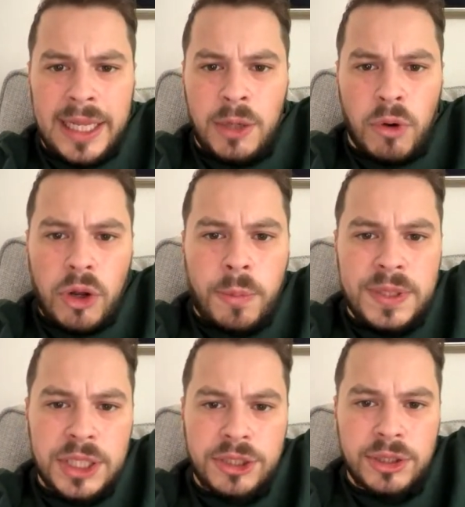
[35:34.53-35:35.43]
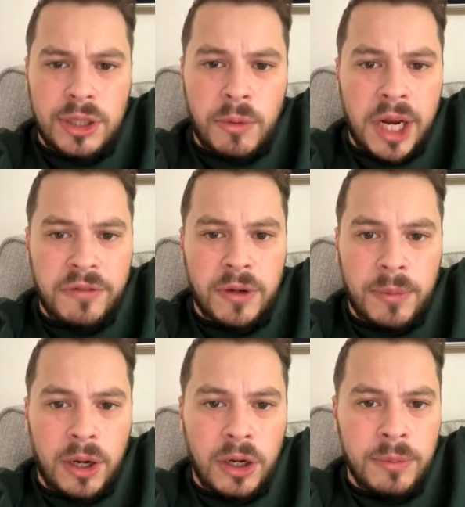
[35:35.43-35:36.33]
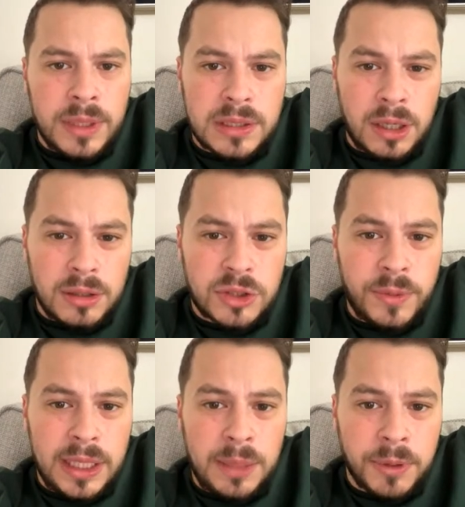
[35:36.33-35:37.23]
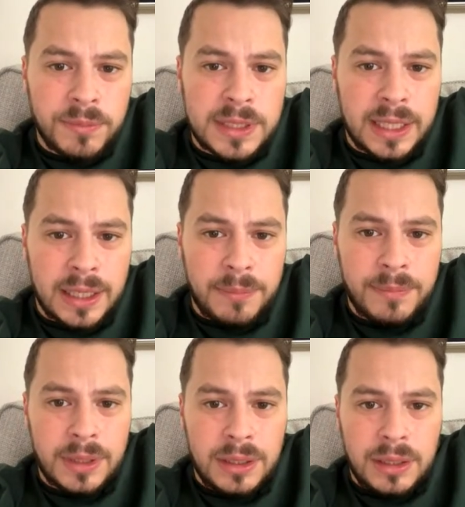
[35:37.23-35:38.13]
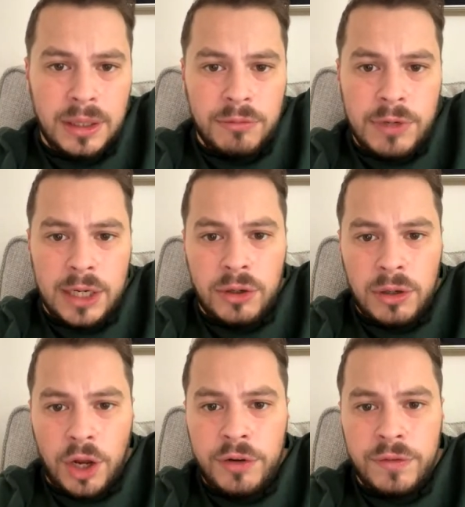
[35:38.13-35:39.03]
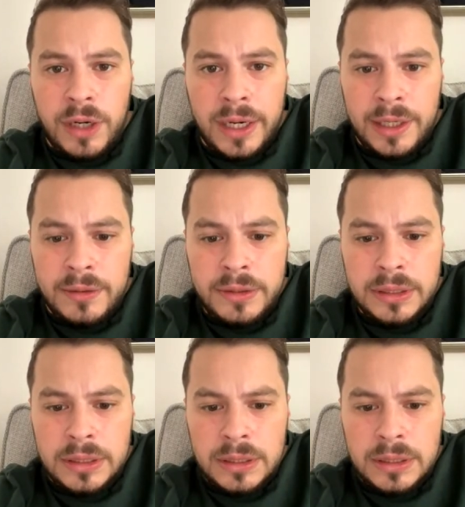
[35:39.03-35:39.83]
League One opposition away from home. It's got squeaky bum time written all over it. And